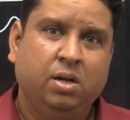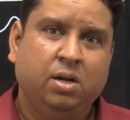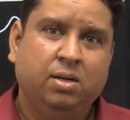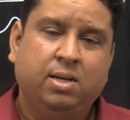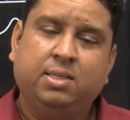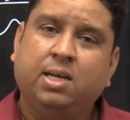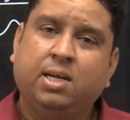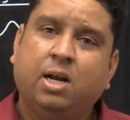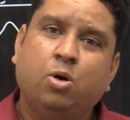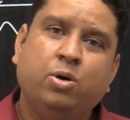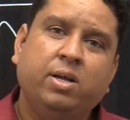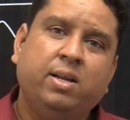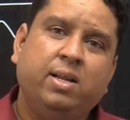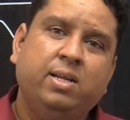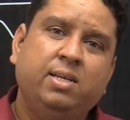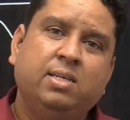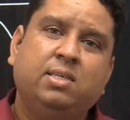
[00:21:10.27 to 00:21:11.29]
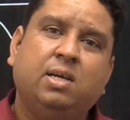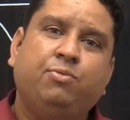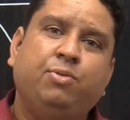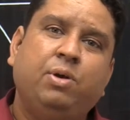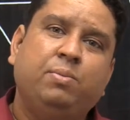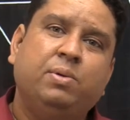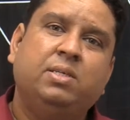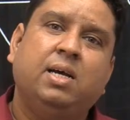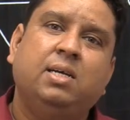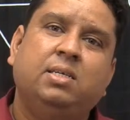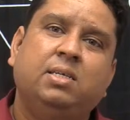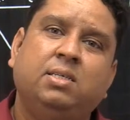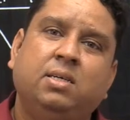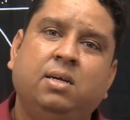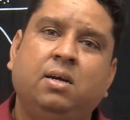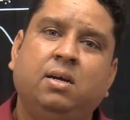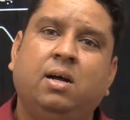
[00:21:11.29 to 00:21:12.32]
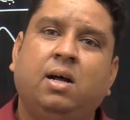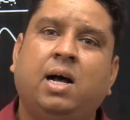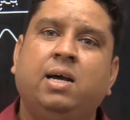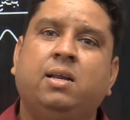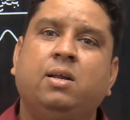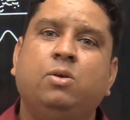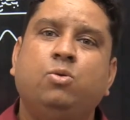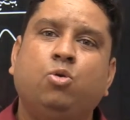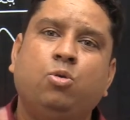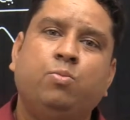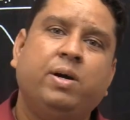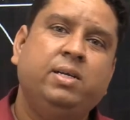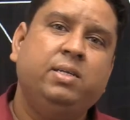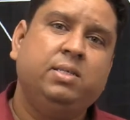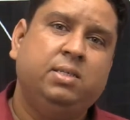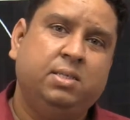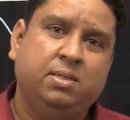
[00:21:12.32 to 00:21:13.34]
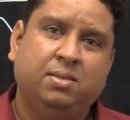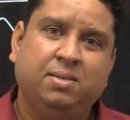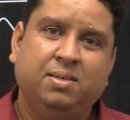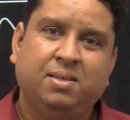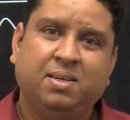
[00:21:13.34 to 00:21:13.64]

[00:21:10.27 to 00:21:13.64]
The surrounding regions are famous as iron ore mines.